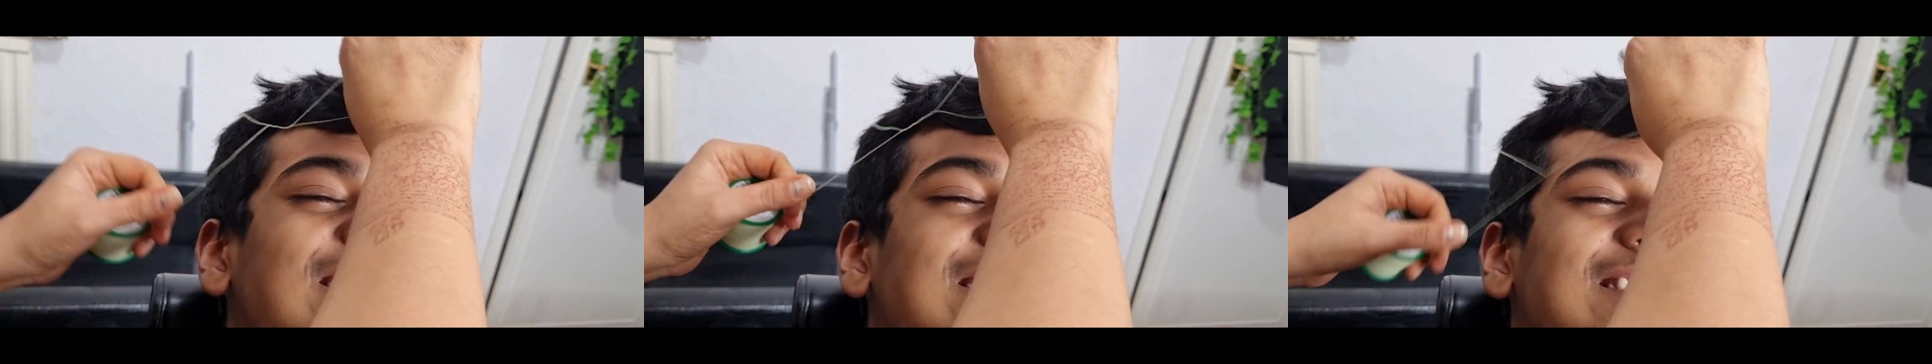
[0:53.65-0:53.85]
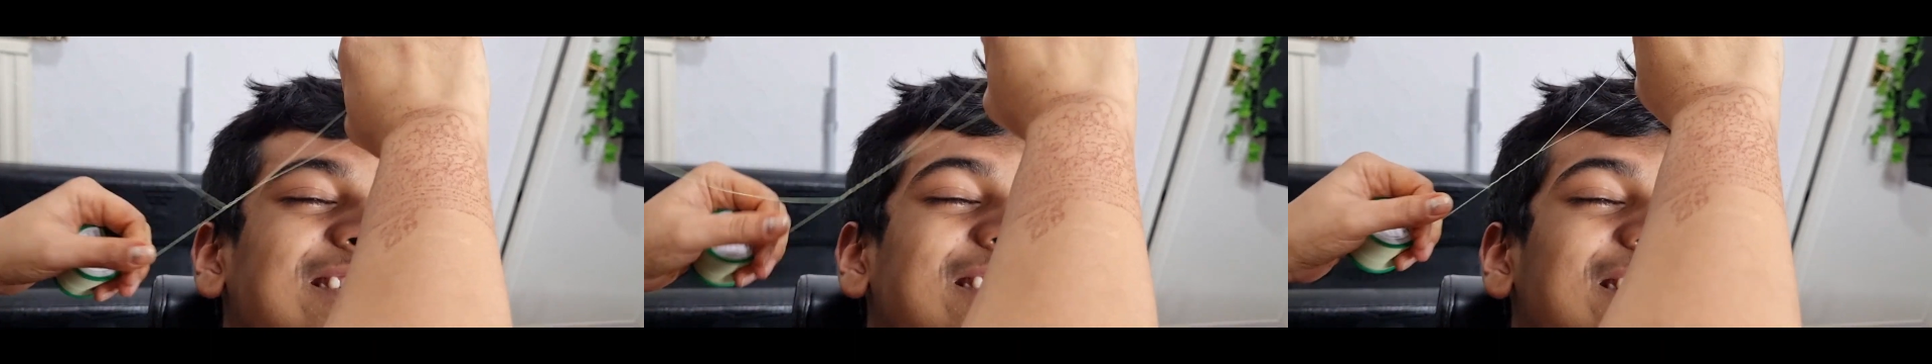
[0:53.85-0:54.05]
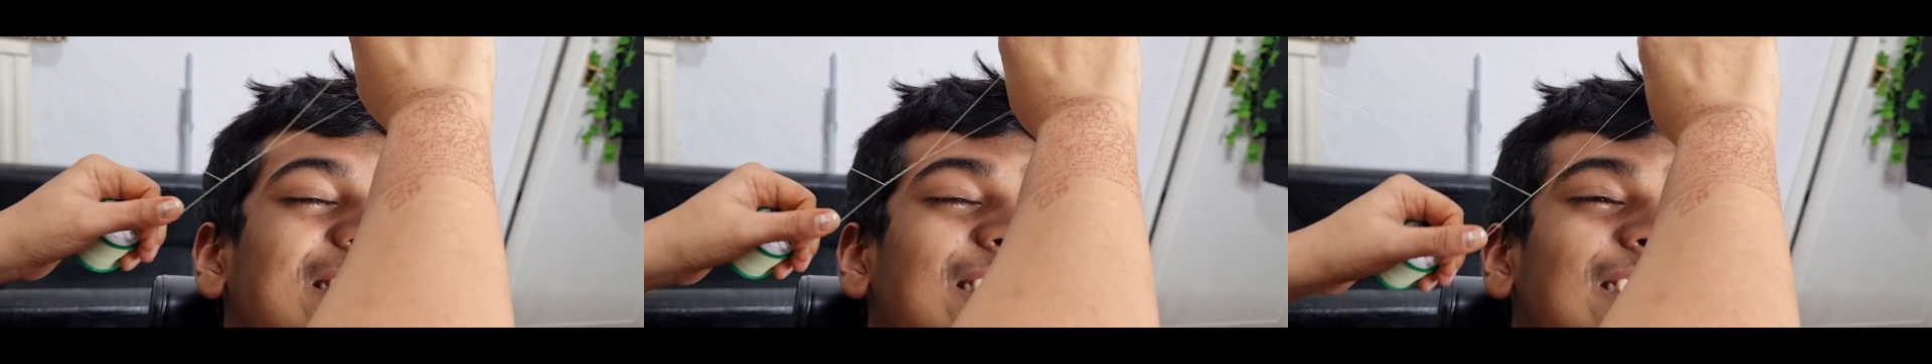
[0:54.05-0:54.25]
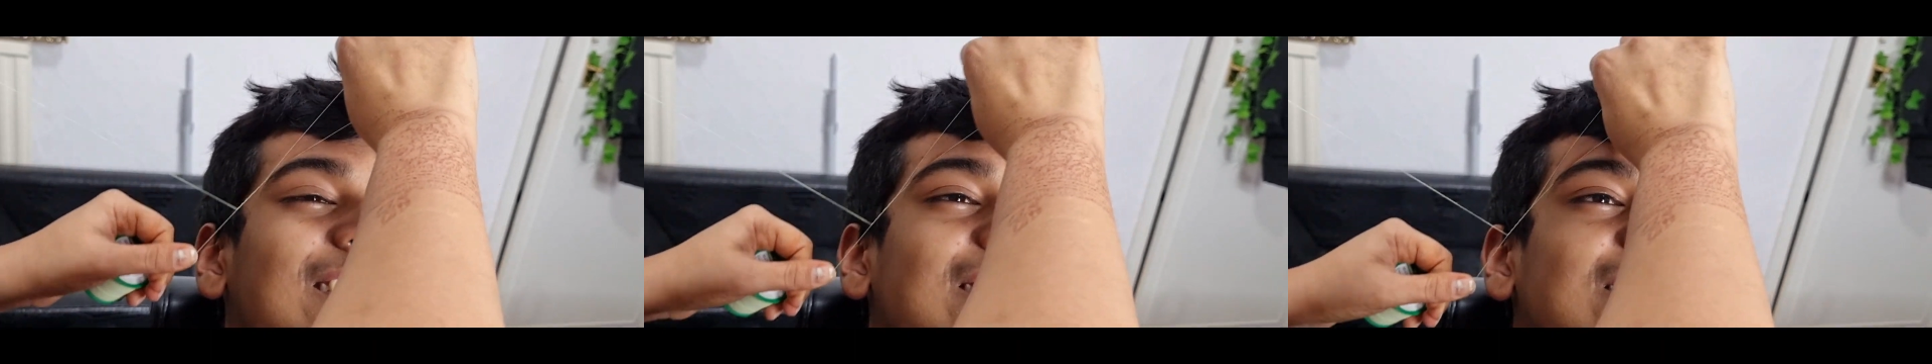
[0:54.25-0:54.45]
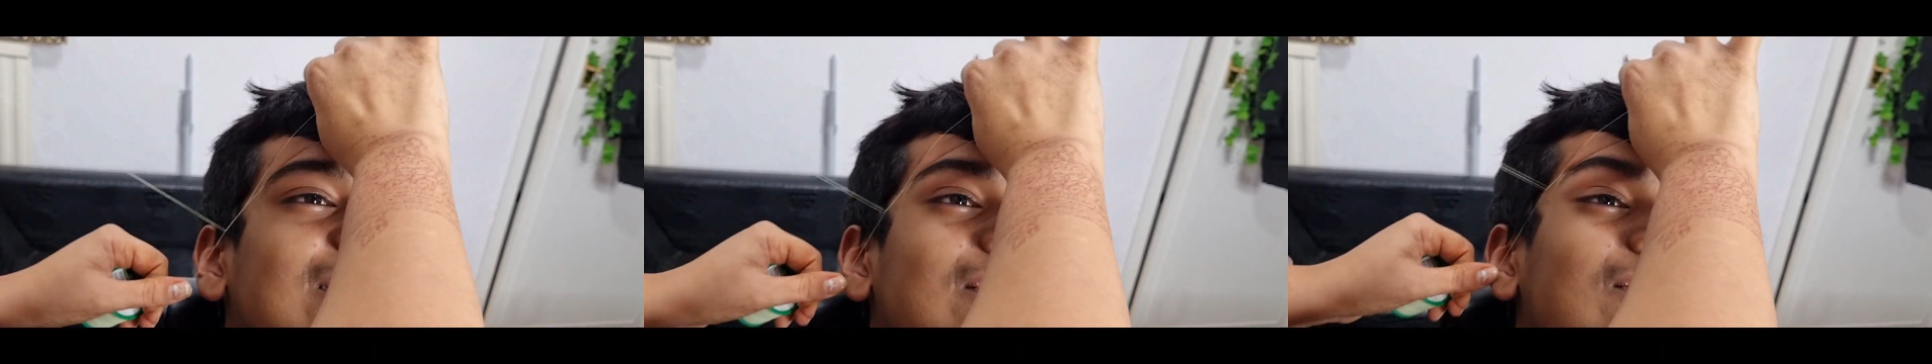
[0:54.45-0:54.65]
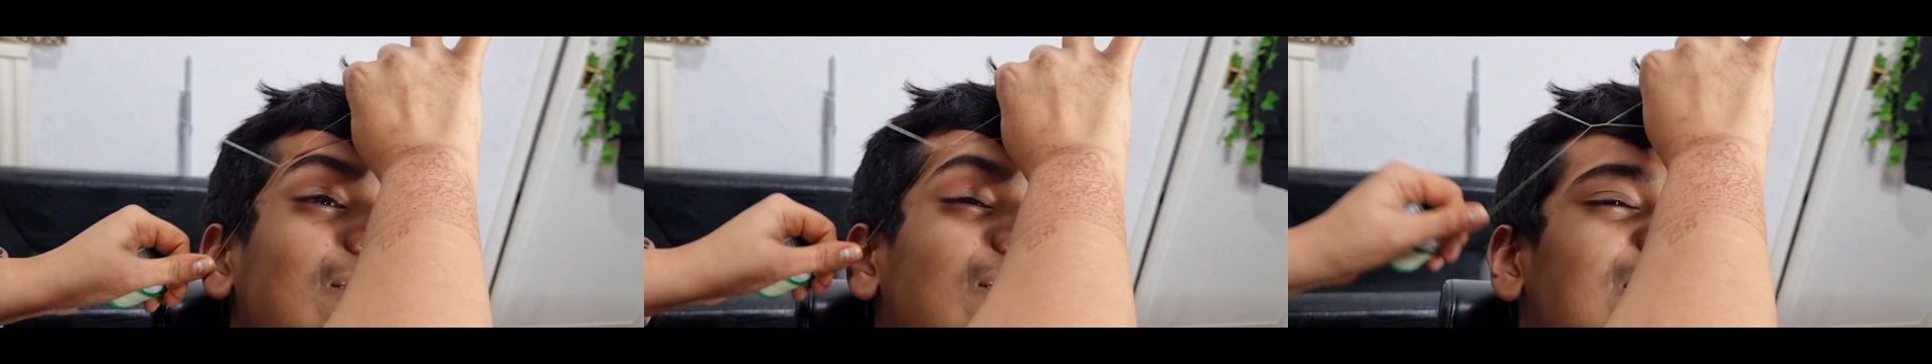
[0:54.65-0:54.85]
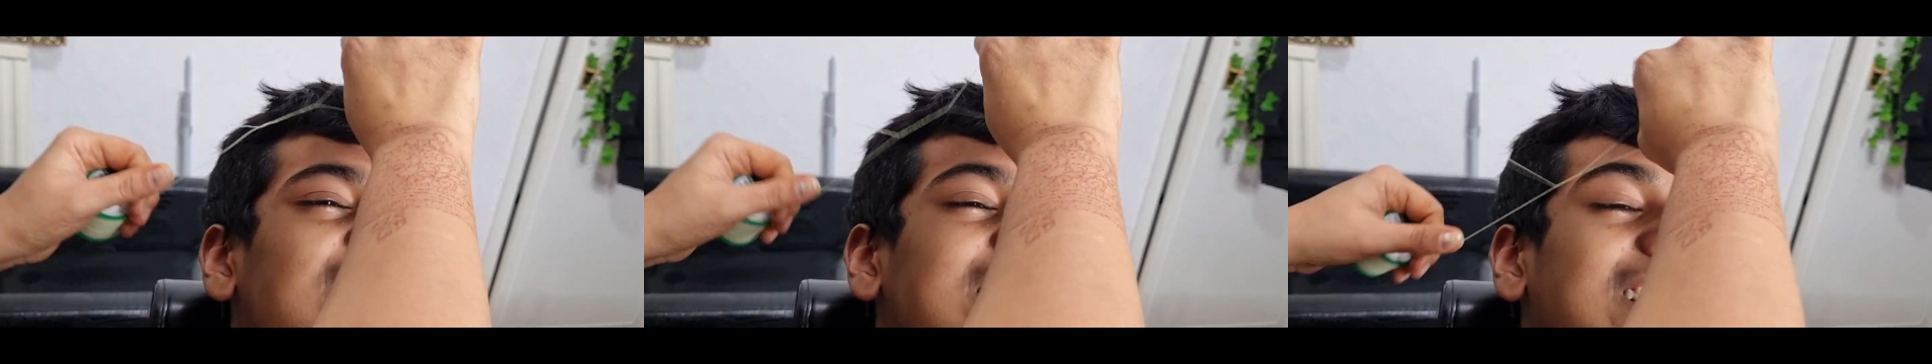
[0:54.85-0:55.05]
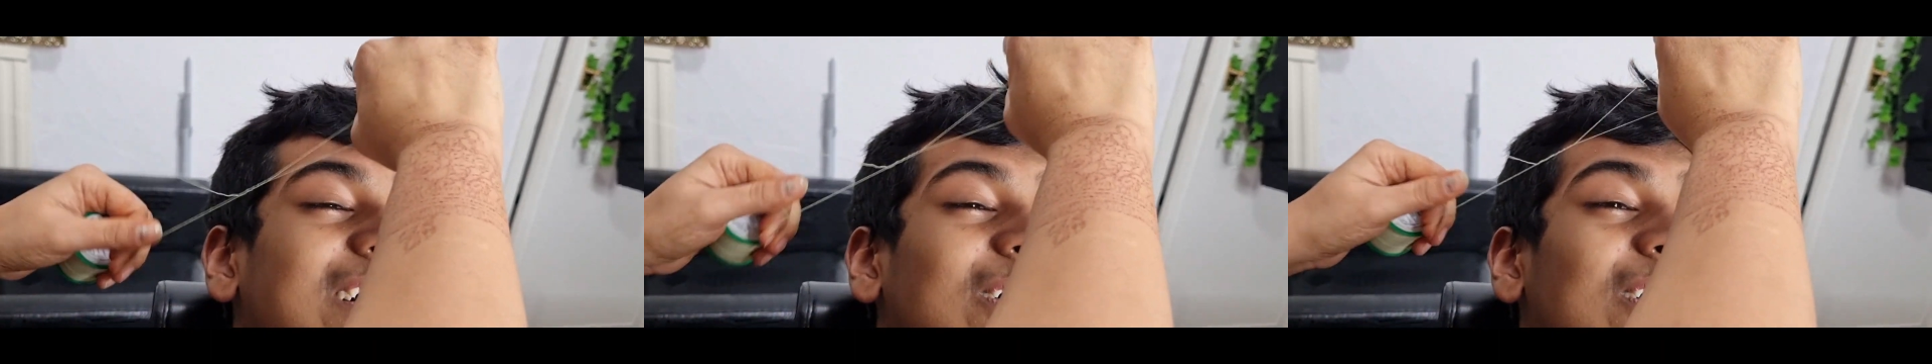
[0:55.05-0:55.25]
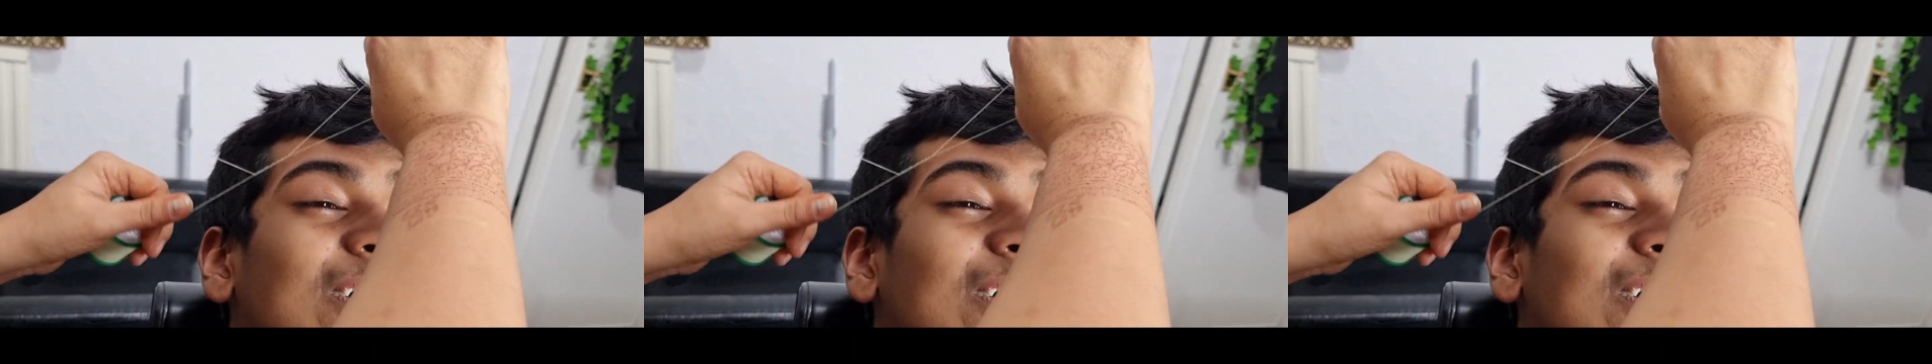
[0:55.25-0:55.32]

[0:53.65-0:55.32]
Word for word: for me for a long time. Eh?